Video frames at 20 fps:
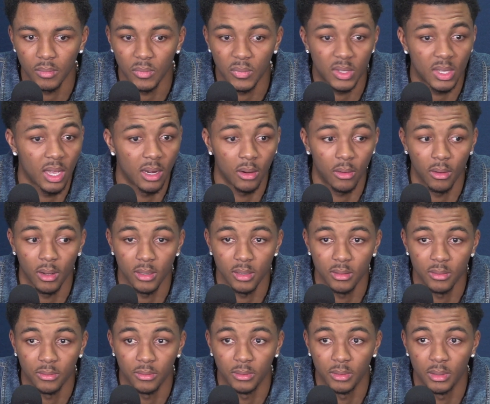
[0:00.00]
Staying
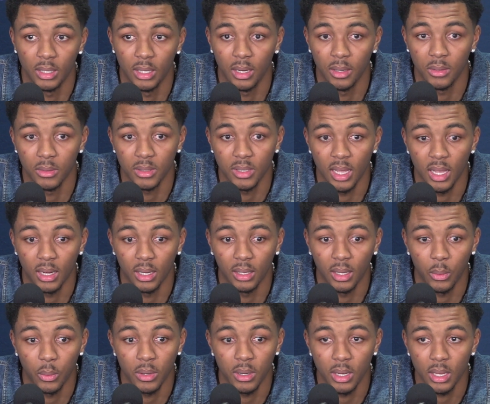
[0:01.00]
aggressive and understanding
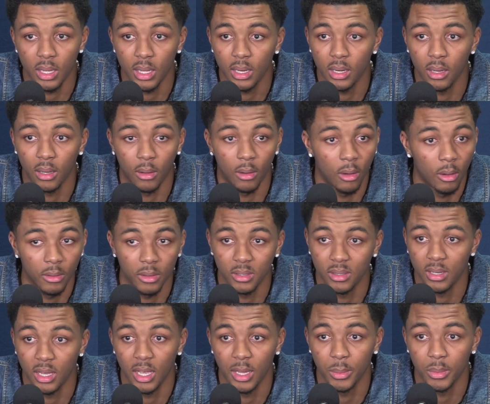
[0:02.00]
that we need all these
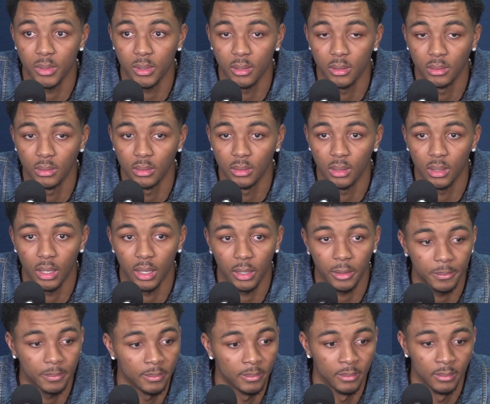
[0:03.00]
games. Like,
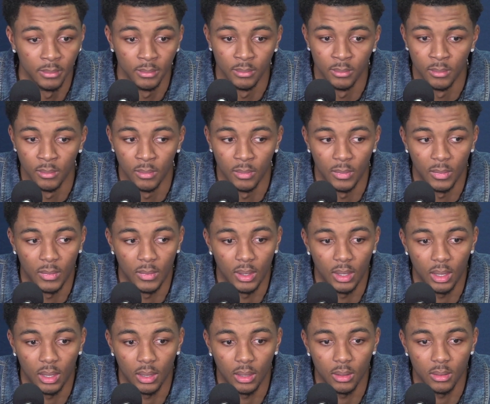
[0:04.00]

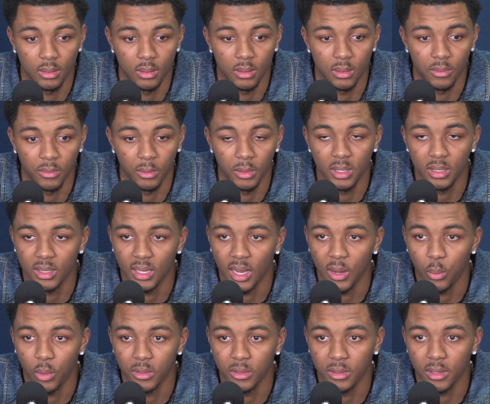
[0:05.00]
this is a really
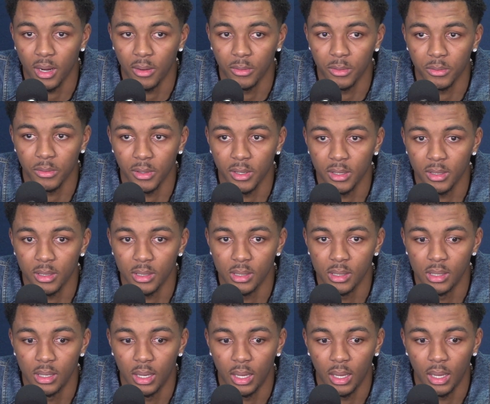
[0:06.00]
tight Western Conference race,
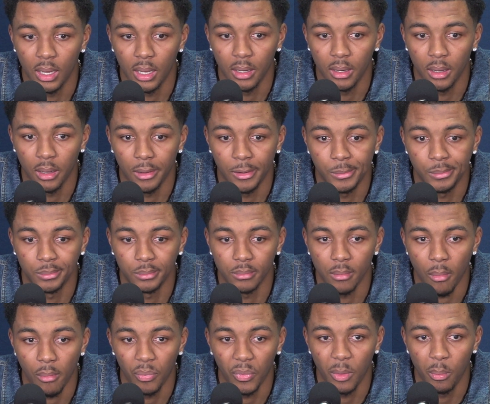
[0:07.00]
and
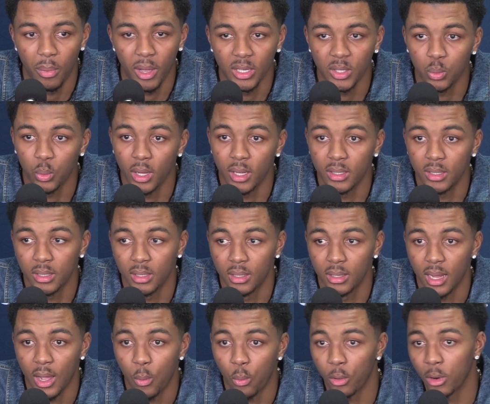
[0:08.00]
the best way to
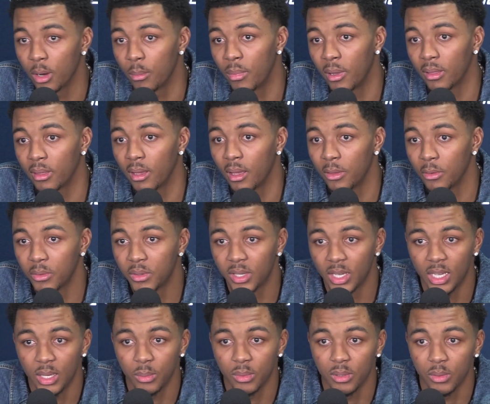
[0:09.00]
not worry about the other
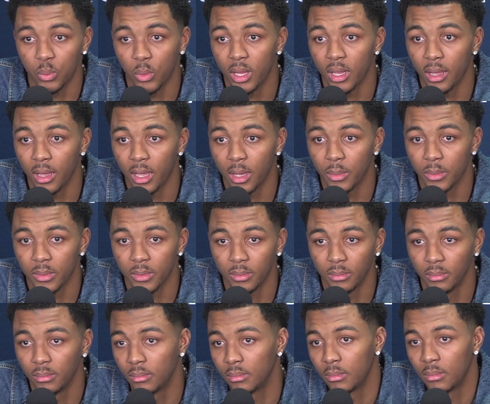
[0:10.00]
teams is win games.
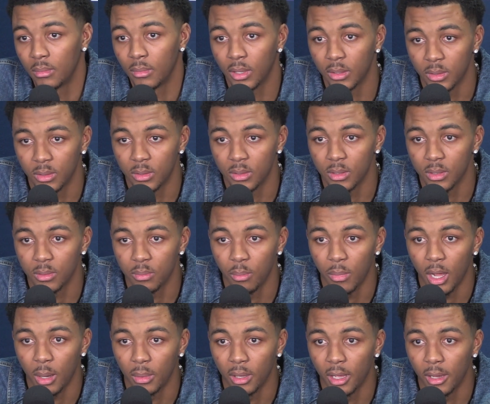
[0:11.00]
That's just
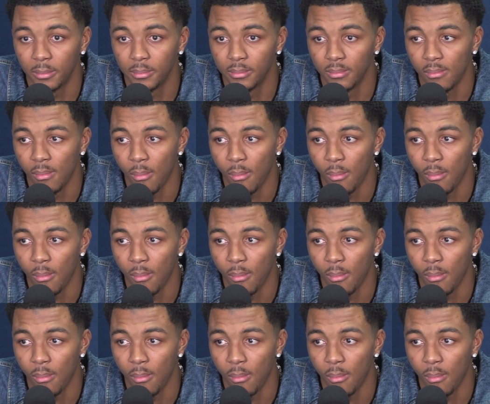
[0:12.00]
bottom line.